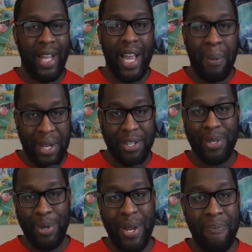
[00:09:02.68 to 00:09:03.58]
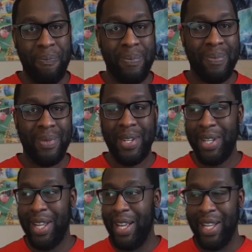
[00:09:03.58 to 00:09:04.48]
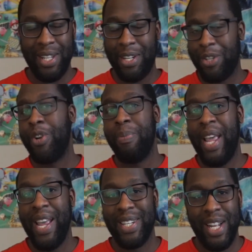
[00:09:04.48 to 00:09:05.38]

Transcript: I'm an extreme case.